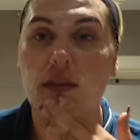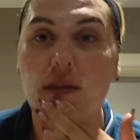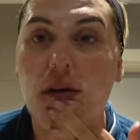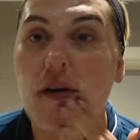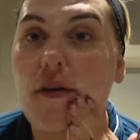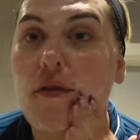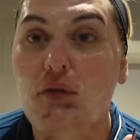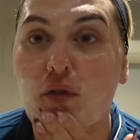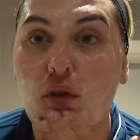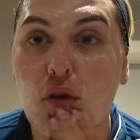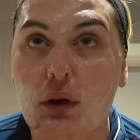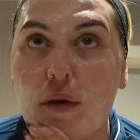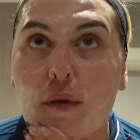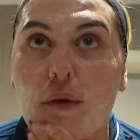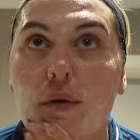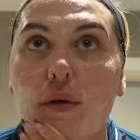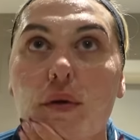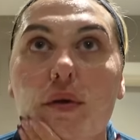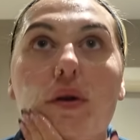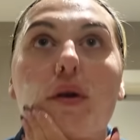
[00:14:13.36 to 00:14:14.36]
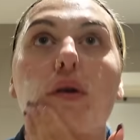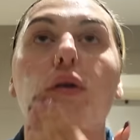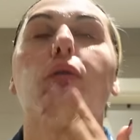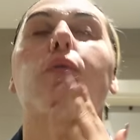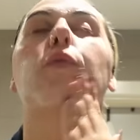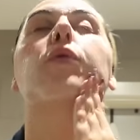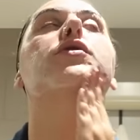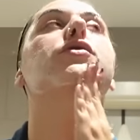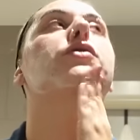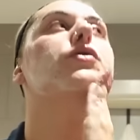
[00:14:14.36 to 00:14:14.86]
the food
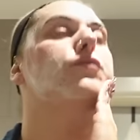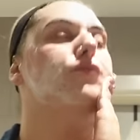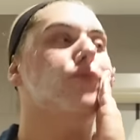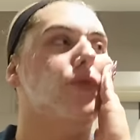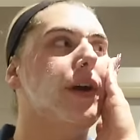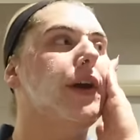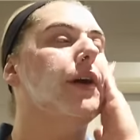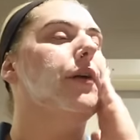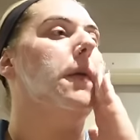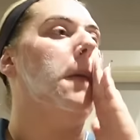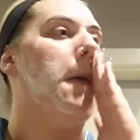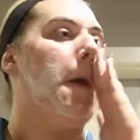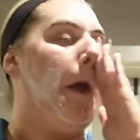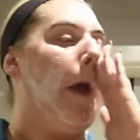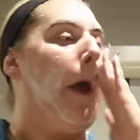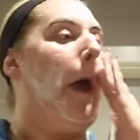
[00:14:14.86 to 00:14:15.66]
was unreal.